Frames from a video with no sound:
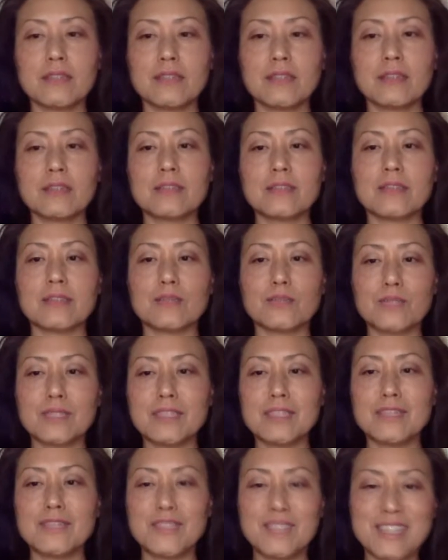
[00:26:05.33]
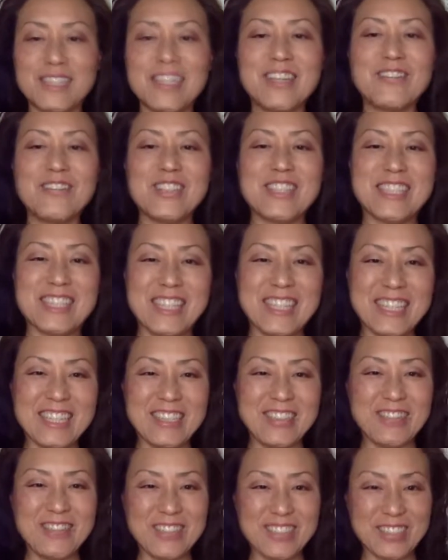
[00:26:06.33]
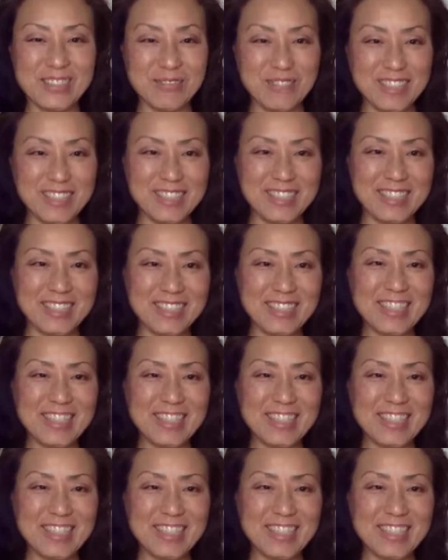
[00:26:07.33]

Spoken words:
he's like, receive, receive, receive to me.